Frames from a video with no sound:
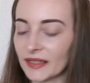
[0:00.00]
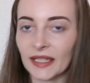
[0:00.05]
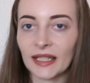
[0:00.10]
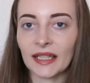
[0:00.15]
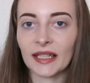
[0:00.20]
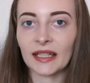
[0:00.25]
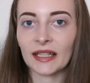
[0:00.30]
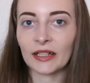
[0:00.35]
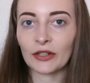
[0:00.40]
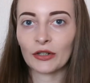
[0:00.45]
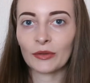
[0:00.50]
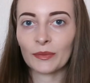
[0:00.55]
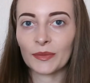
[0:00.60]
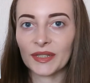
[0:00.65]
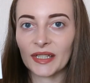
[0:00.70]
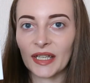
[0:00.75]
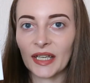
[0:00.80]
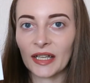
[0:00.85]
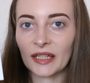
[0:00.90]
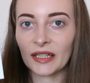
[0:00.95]
so, and it
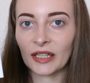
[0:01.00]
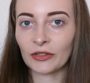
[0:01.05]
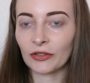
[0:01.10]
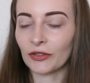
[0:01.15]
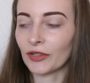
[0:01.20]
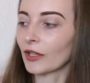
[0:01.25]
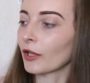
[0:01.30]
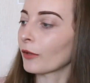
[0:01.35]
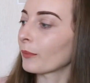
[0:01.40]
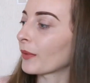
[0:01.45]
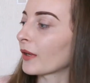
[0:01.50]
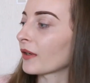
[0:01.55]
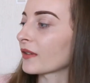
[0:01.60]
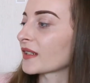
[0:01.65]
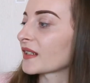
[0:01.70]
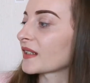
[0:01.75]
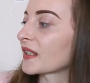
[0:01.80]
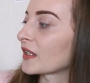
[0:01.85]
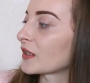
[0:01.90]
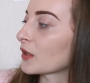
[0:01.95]
comes in another little
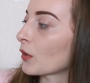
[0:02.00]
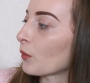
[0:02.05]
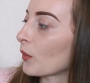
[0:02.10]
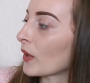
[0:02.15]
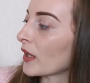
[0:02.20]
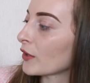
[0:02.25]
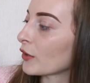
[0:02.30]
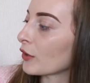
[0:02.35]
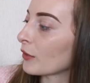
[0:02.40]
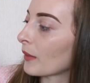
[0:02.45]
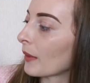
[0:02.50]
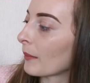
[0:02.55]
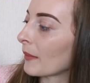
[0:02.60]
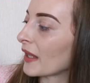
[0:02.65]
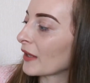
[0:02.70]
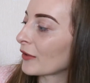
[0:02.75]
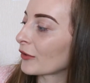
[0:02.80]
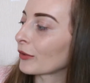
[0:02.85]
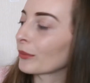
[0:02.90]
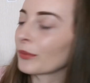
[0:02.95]
box that says Wake Up and
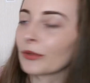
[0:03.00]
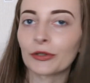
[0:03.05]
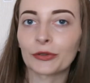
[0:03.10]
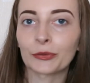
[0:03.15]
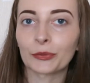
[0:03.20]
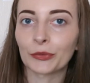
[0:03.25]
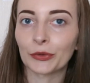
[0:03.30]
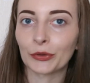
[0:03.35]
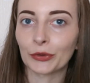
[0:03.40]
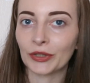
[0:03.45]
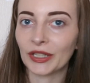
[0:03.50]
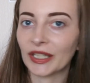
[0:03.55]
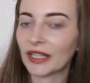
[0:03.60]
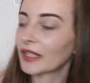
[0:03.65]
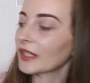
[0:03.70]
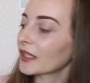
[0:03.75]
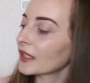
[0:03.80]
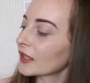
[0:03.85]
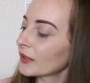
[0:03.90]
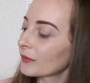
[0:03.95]
Makeup Good
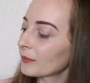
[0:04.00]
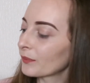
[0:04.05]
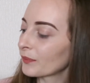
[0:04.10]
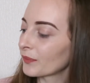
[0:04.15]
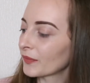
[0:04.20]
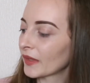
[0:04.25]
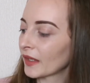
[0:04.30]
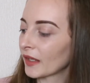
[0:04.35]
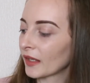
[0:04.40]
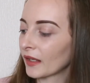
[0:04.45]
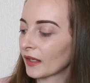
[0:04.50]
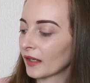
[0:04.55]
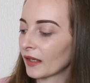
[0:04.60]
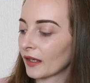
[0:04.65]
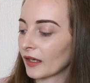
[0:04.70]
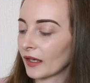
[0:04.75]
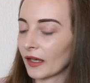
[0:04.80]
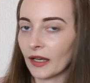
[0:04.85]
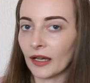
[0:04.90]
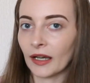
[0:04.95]
Morning.
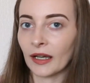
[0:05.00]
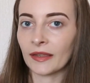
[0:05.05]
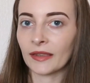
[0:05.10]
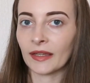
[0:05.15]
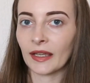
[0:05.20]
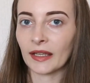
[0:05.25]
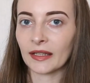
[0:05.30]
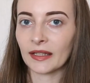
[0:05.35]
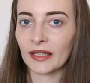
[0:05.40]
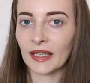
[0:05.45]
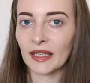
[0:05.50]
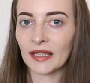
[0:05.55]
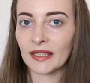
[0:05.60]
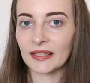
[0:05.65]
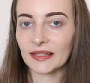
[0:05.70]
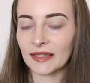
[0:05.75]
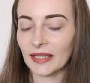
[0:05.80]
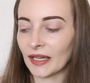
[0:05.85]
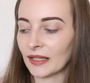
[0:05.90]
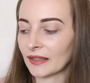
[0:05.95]
And then
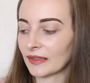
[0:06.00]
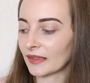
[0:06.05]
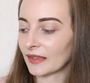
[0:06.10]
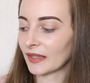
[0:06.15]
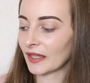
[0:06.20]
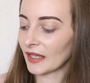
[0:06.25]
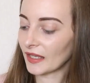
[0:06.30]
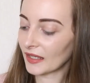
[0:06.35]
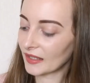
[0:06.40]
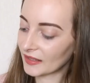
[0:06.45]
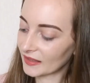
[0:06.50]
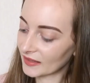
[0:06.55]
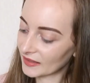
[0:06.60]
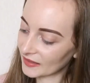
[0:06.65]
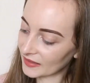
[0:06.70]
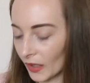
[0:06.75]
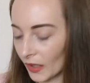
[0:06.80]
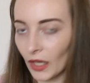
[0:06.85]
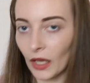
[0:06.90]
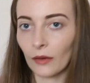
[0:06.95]
inside this,
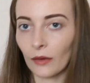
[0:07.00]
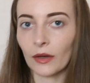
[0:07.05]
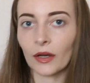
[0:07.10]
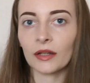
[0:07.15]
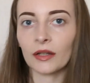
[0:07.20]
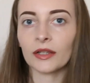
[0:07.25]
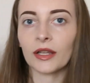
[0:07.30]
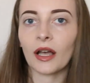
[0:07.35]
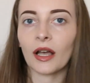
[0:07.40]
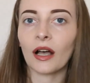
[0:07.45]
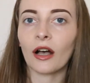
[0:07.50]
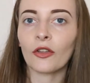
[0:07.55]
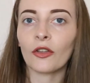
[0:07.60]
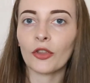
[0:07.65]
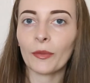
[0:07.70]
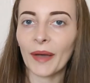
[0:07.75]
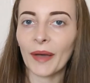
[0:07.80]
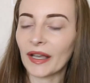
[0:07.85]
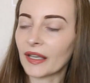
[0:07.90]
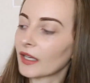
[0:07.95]

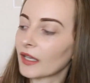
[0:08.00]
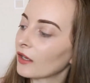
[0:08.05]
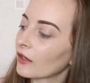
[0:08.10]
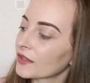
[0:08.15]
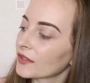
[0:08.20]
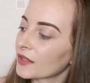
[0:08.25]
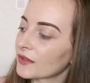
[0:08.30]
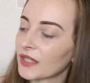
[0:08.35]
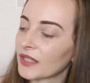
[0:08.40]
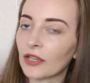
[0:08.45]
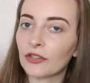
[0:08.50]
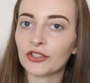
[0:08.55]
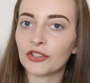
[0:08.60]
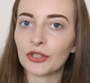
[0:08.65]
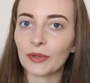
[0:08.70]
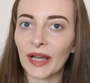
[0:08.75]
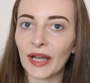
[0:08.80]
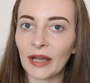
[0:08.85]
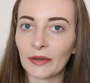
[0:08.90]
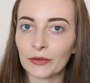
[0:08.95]
on the back it also tells
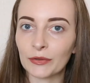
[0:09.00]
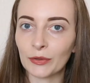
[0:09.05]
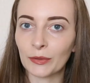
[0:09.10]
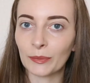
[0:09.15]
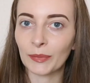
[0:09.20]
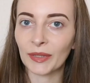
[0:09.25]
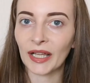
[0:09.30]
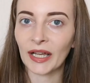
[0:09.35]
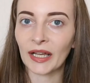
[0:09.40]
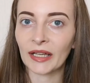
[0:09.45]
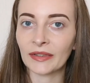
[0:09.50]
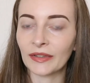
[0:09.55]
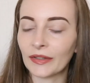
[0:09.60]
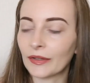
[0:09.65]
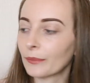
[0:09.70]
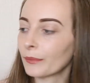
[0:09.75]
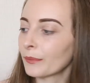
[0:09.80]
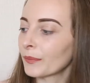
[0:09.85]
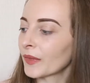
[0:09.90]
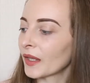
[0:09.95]
you how to apply
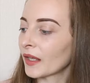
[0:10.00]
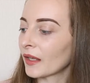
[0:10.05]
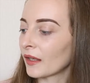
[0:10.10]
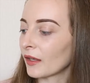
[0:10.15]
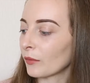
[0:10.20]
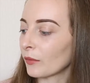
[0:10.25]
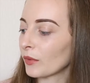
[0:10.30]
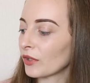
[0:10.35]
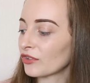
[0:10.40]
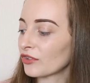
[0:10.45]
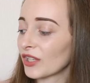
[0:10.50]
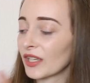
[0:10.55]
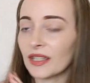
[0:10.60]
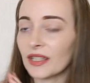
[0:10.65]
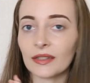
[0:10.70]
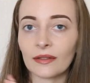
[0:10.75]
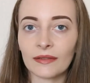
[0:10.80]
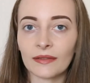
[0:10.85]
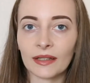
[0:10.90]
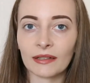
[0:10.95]
them, which
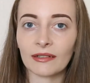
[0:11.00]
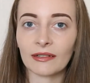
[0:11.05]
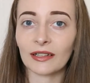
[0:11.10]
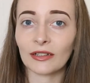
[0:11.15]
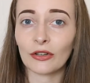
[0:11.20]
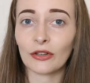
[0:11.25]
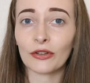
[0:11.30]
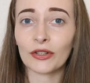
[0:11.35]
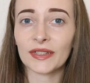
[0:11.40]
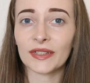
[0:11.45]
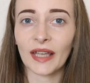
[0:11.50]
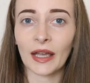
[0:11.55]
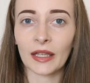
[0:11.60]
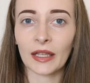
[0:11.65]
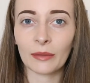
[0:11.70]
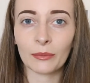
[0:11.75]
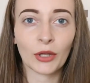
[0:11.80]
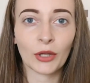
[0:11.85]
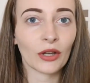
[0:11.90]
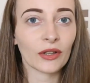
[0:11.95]
is really good because I
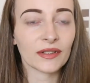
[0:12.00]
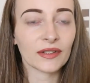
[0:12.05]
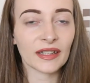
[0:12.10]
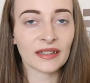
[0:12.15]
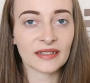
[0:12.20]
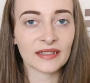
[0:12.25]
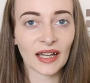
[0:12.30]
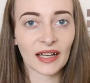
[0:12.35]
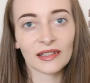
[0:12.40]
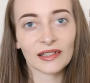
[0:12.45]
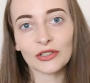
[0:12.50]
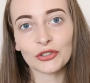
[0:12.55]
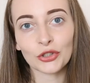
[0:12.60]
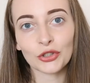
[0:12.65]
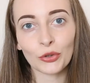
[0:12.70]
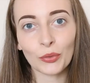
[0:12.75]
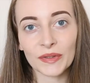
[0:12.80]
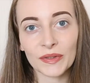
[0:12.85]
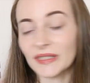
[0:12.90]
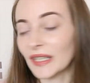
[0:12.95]
am not entirely
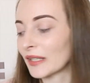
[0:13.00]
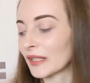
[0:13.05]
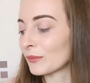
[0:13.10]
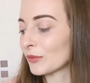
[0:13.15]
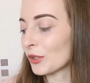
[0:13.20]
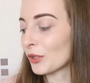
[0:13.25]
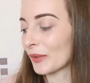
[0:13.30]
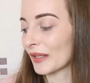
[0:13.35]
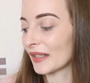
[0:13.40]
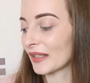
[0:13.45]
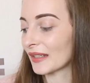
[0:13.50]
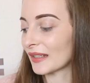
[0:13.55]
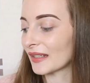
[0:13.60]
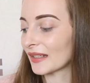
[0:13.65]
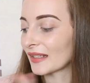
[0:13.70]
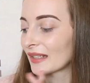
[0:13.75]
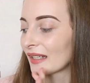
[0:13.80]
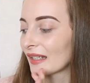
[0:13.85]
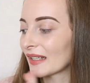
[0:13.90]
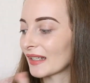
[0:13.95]
sure what I am doing.
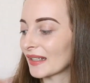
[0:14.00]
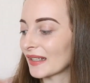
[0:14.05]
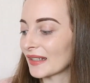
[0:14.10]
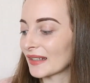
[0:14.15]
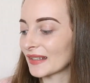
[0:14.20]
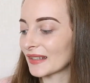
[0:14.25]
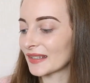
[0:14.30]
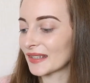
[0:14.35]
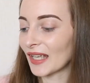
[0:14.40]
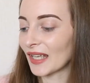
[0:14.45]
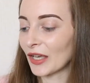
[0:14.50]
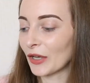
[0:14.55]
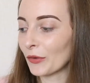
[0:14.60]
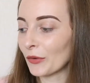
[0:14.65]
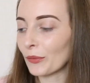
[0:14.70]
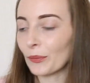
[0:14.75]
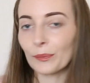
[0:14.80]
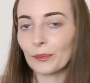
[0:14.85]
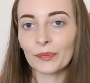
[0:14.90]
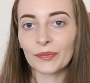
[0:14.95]
So